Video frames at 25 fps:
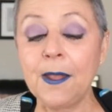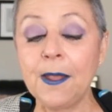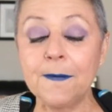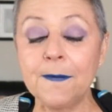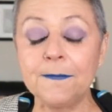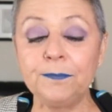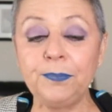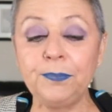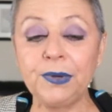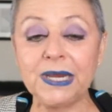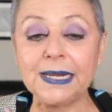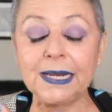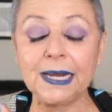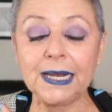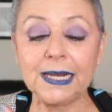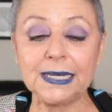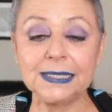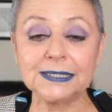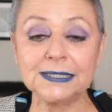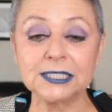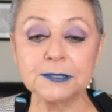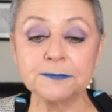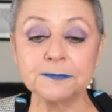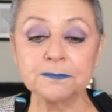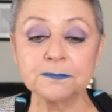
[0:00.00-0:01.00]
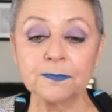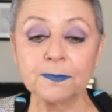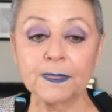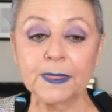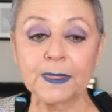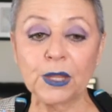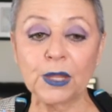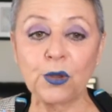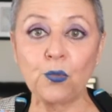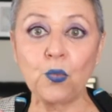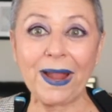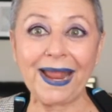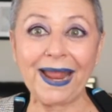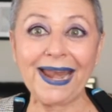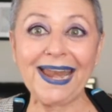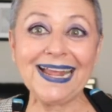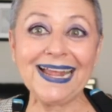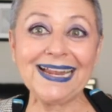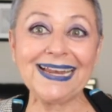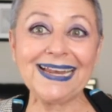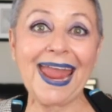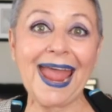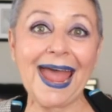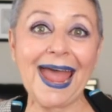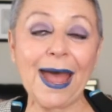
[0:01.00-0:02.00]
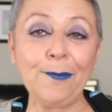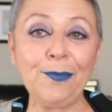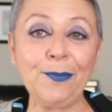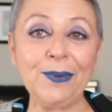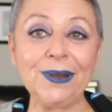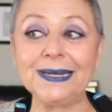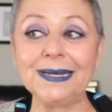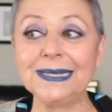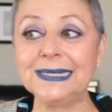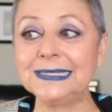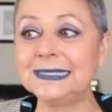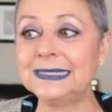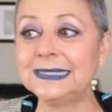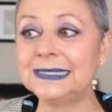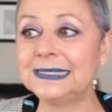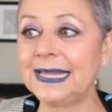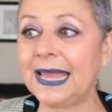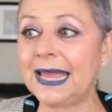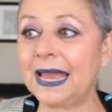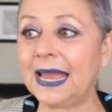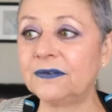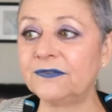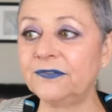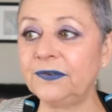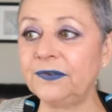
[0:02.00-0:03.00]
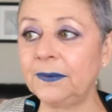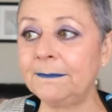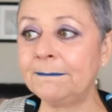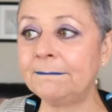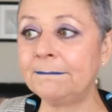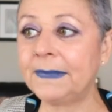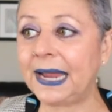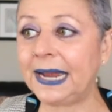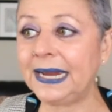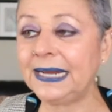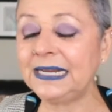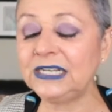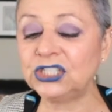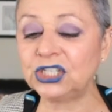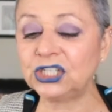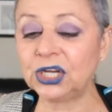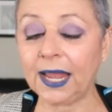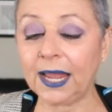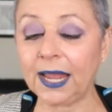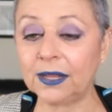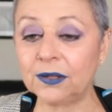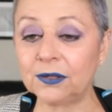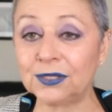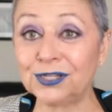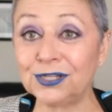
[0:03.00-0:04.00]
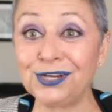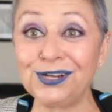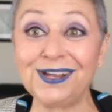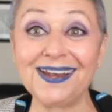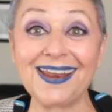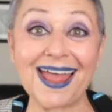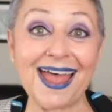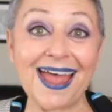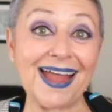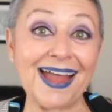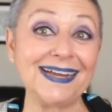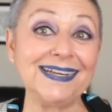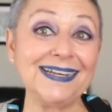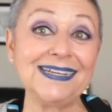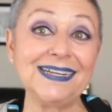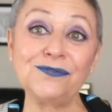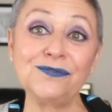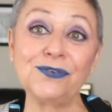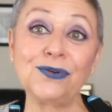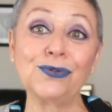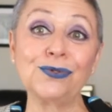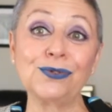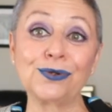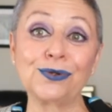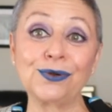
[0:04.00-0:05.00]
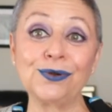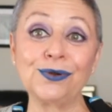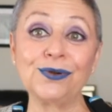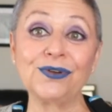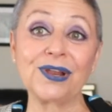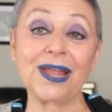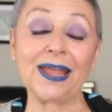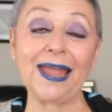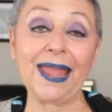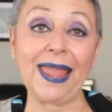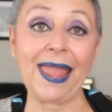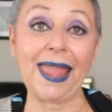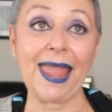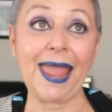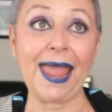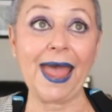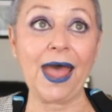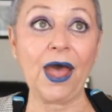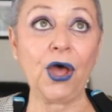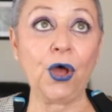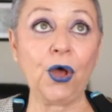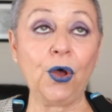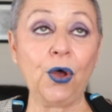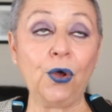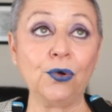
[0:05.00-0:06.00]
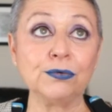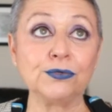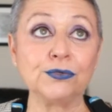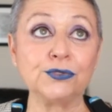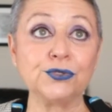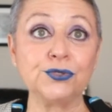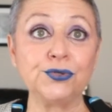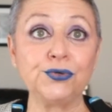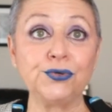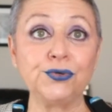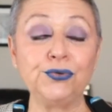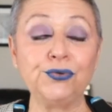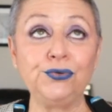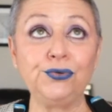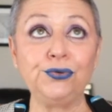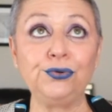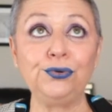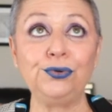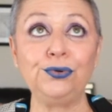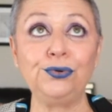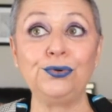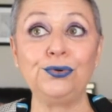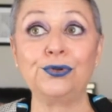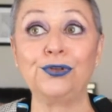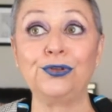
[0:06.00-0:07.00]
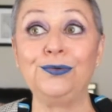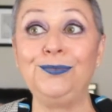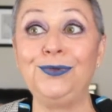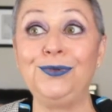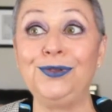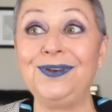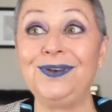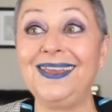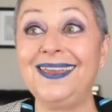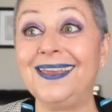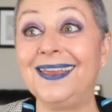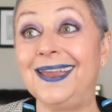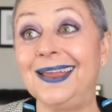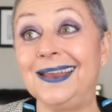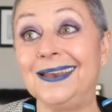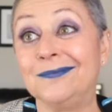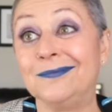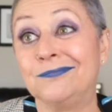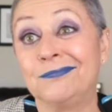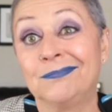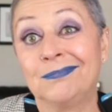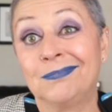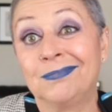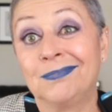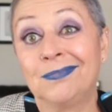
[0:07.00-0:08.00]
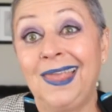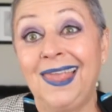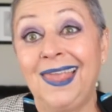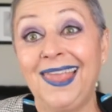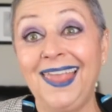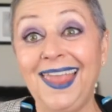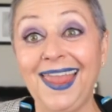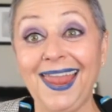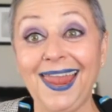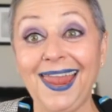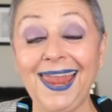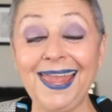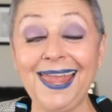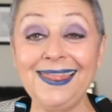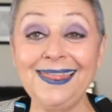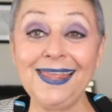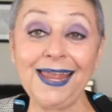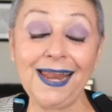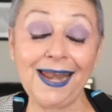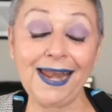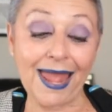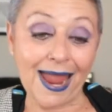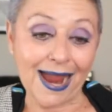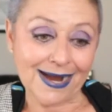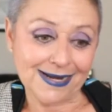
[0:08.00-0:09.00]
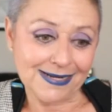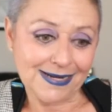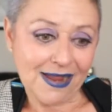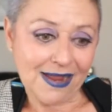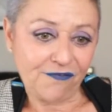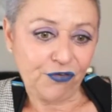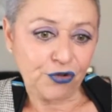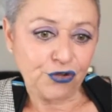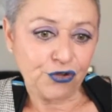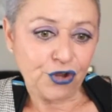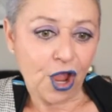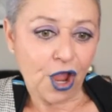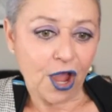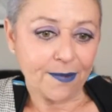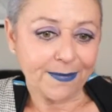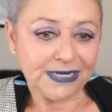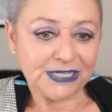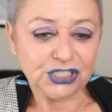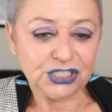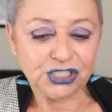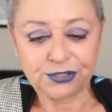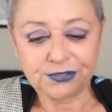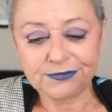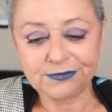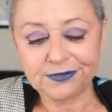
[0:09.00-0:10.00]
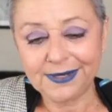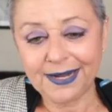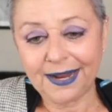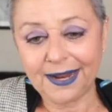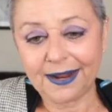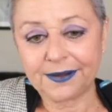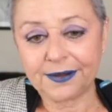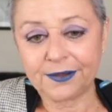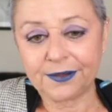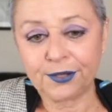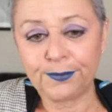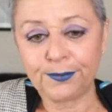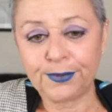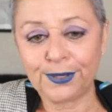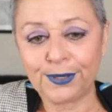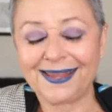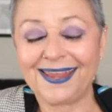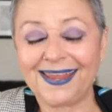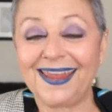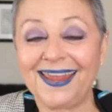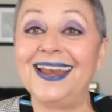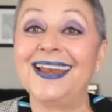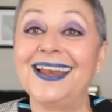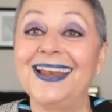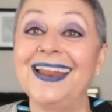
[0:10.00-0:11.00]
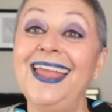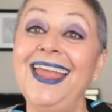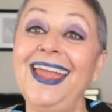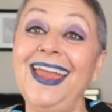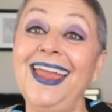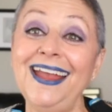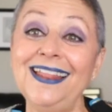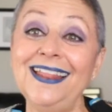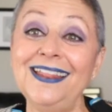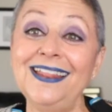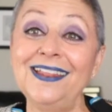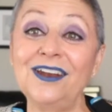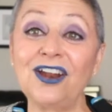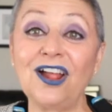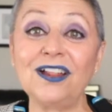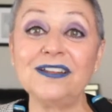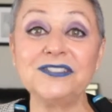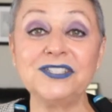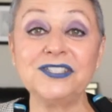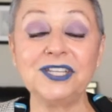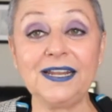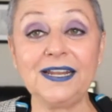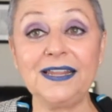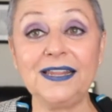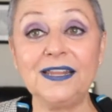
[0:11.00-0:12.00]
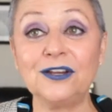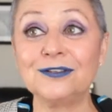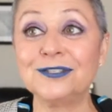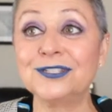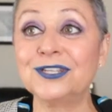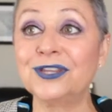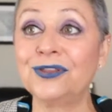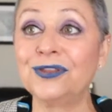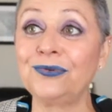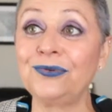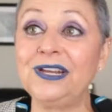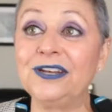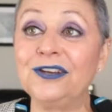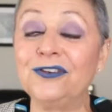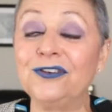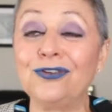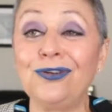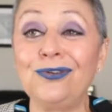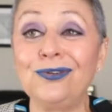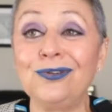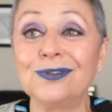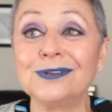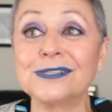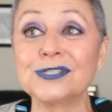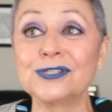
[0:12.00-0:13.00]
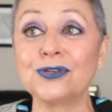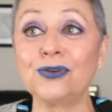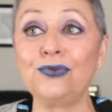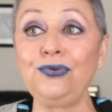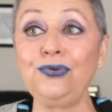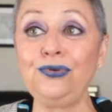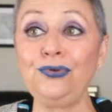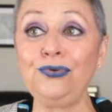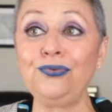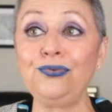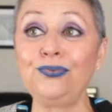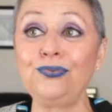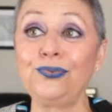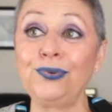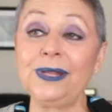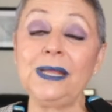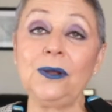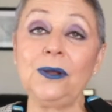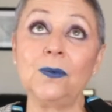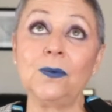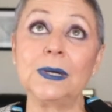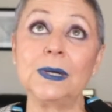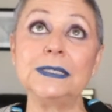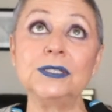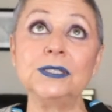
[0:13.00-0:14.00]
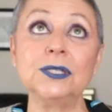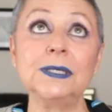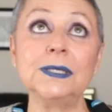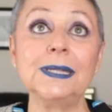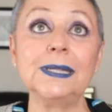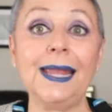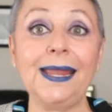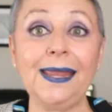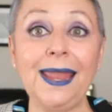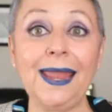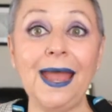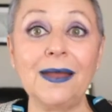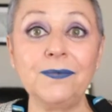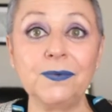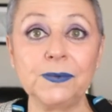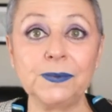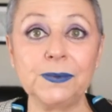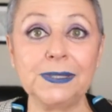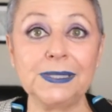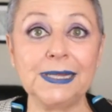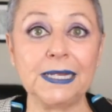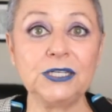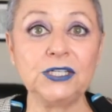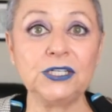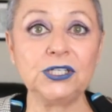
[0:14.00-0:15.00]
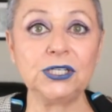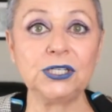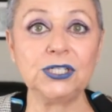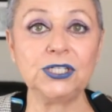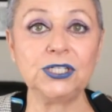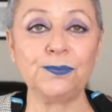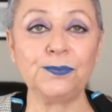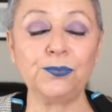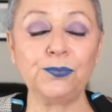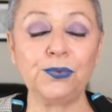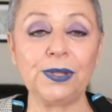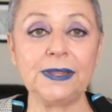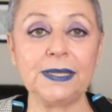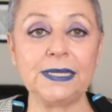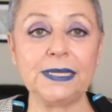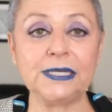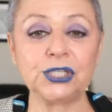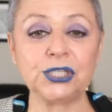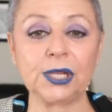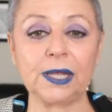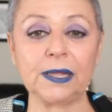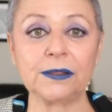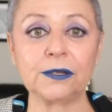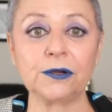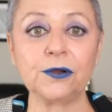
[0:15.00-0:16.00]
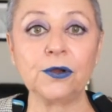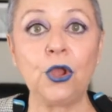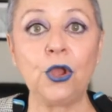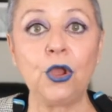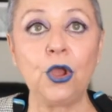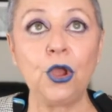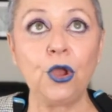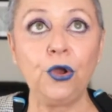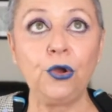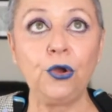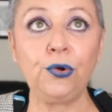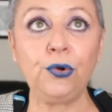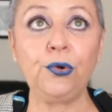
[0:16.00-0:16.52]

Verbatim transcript: because what had happened is is that from my childhood I never learned how to communicate. And then I never taught my children how to communicate. And then all of a sudden there's three adults who really want to like have a relationship with each other, who